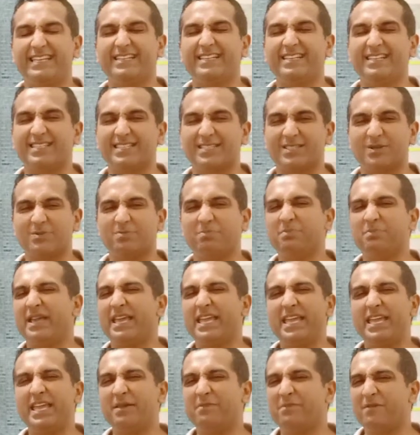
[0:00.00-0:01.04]
it does, or
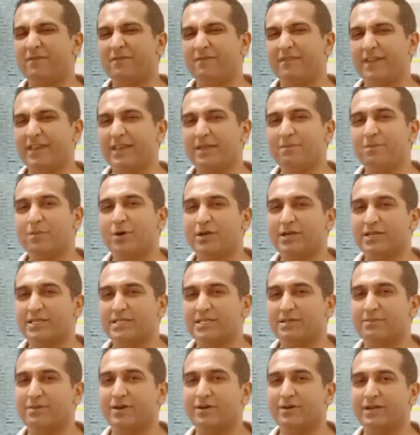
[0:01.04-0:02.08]
maybe very modest
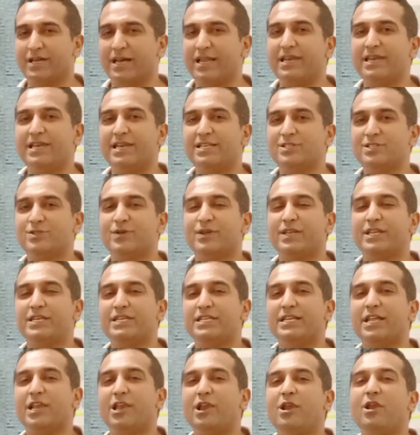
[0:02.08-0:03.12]
amount, unless you're
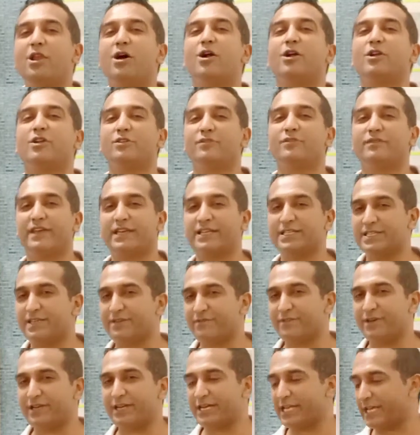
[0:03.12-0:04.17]
eating a lot of eggs
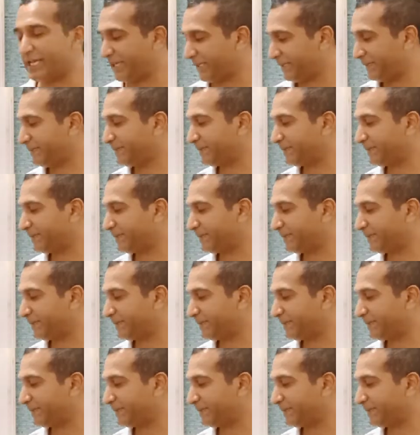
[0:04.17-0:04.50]
every day.